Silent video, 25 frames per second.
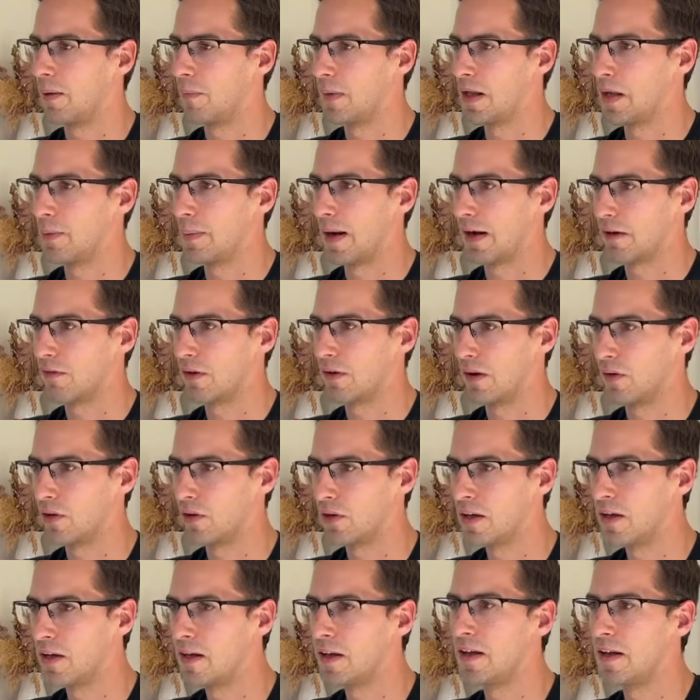in the background.
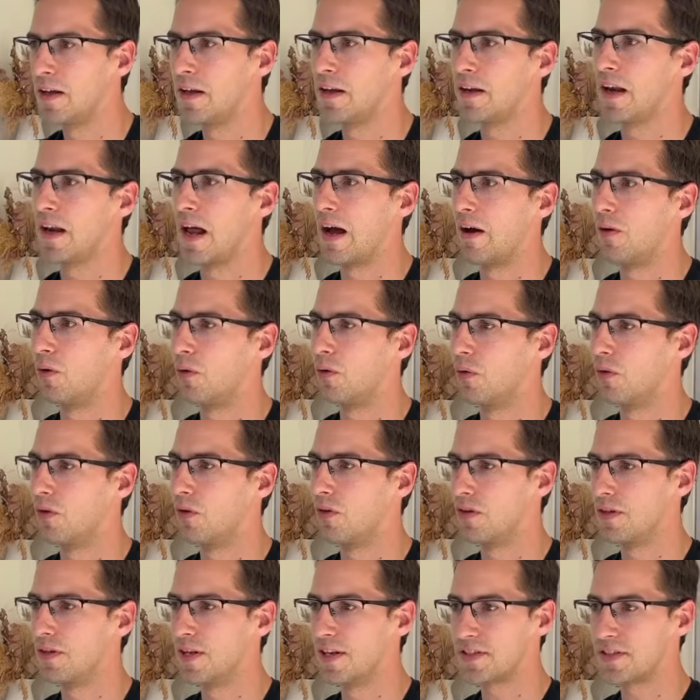Now,
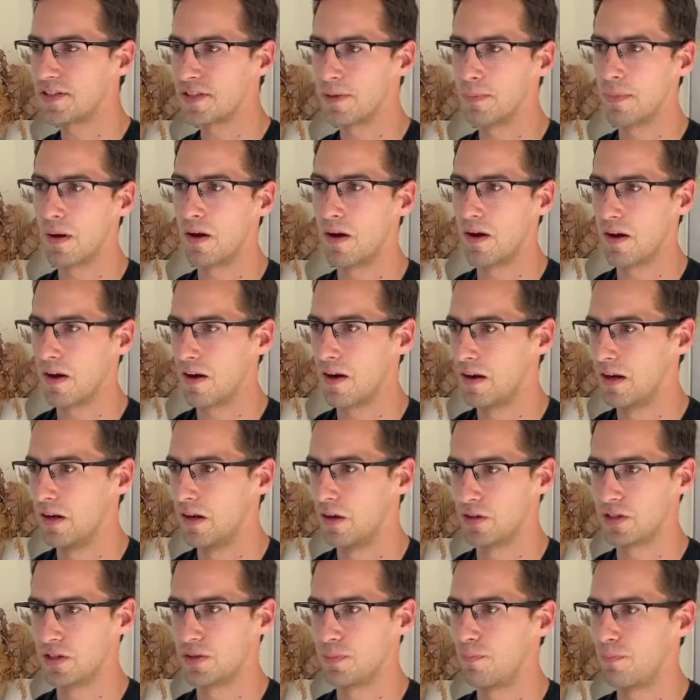this to my eye
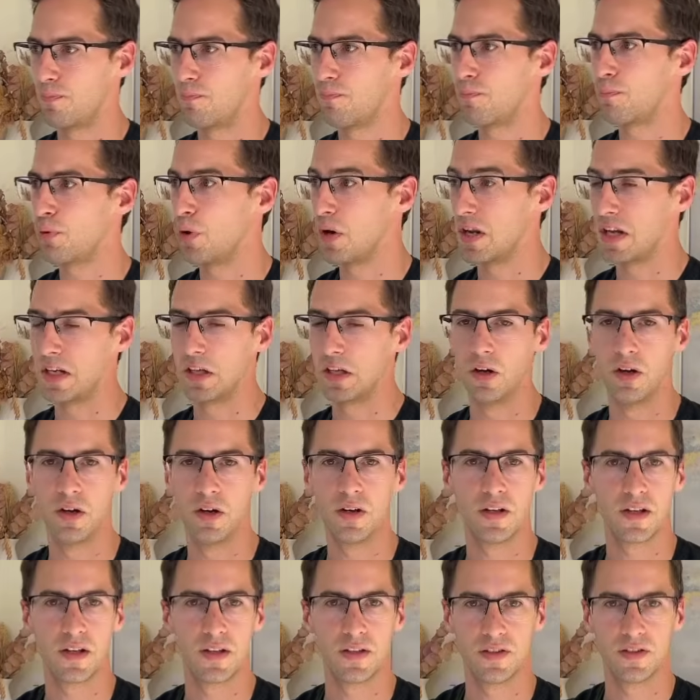looks pretty
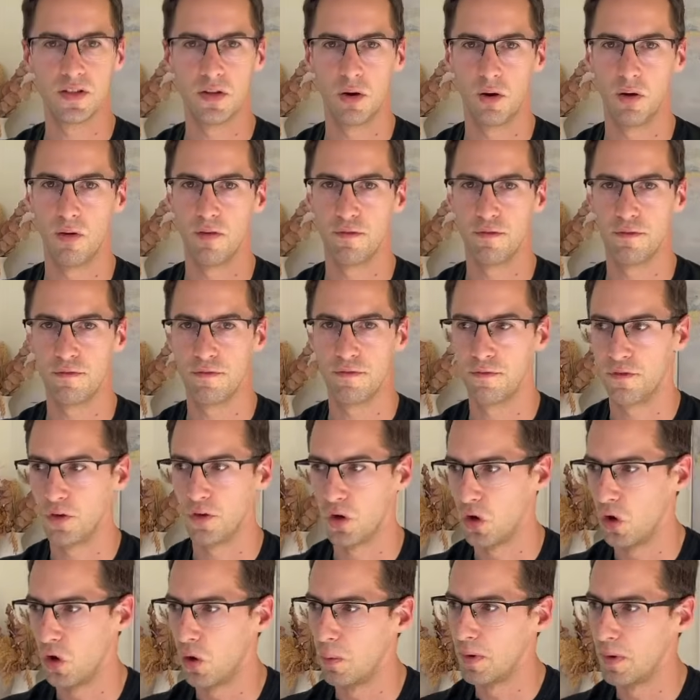good. It's not
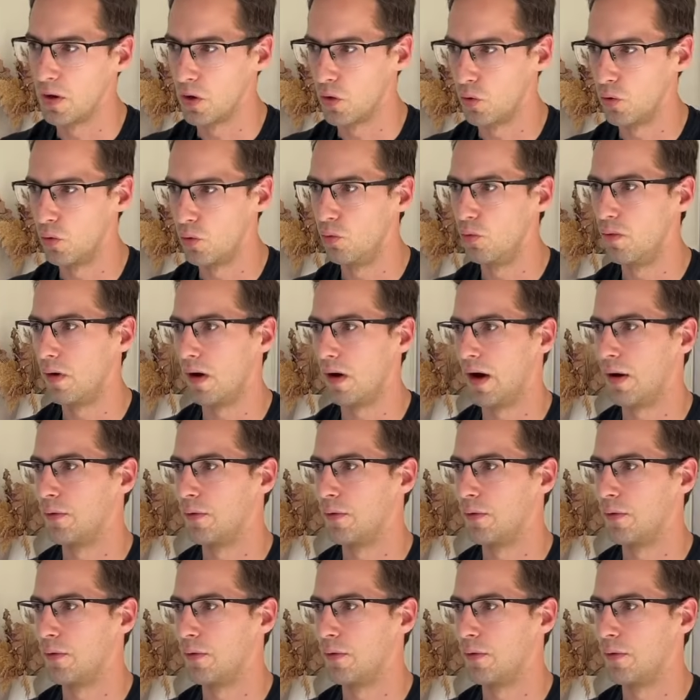phenomenal.